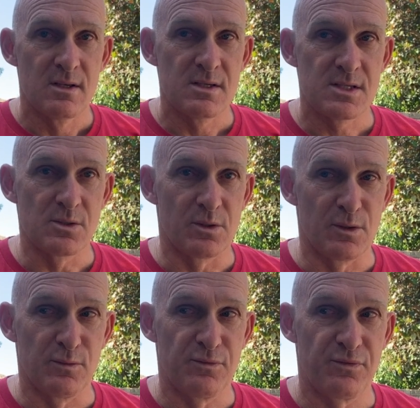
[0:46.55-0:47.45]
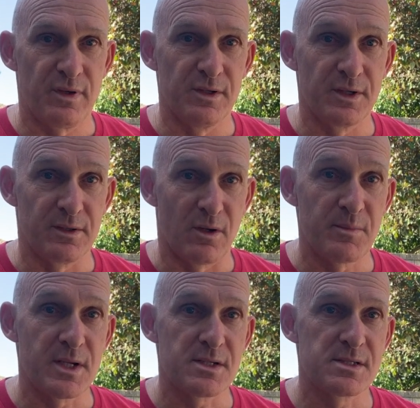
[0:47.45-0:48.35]
sort of
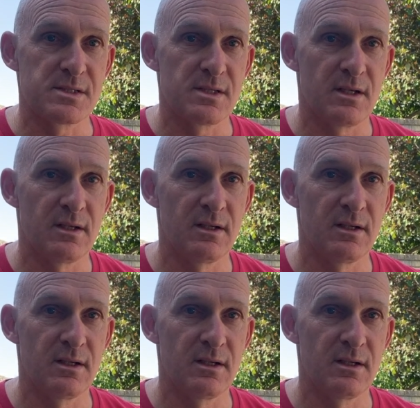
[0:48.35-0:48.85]
ergonomics